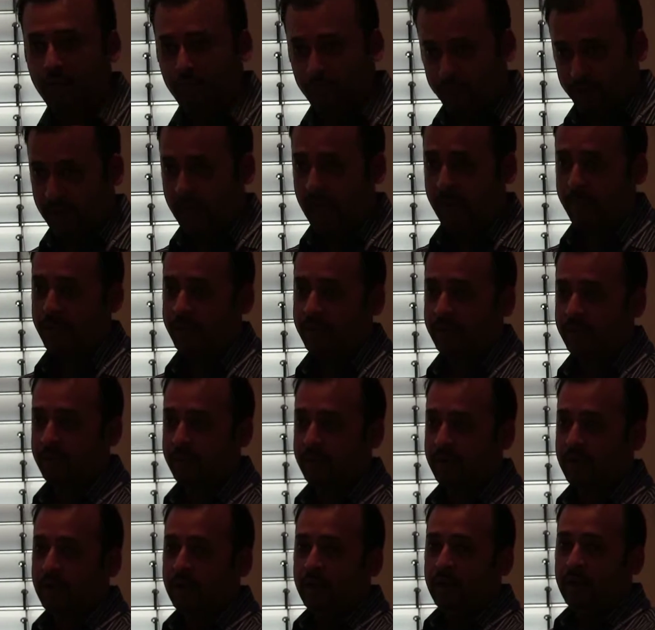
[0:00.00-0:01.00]

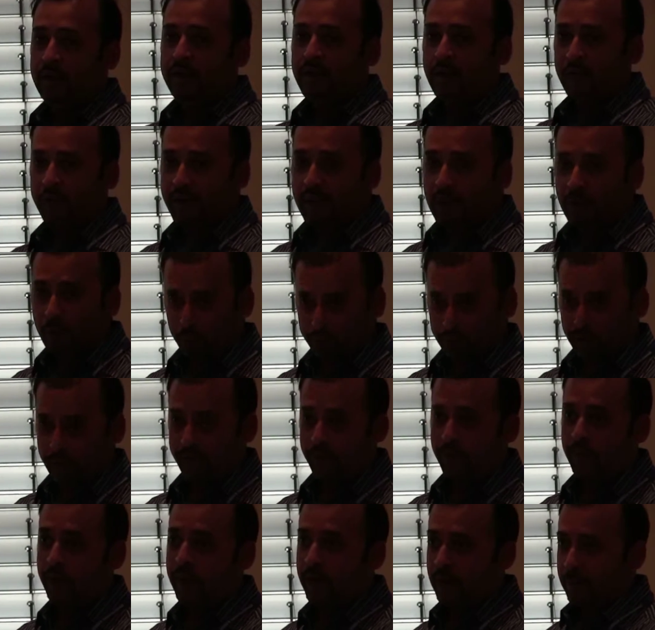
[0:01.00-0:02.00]
diameter that we are looking
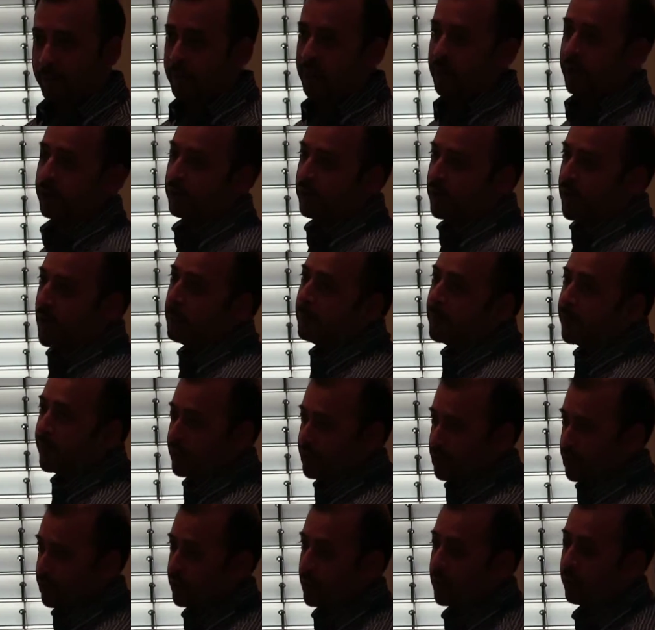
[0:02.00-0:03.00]
for a particular
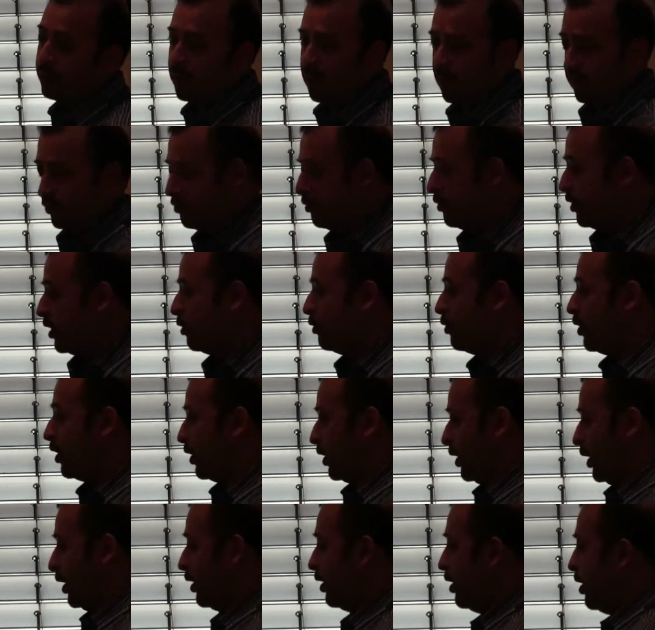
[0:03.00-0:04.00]
application that we are working.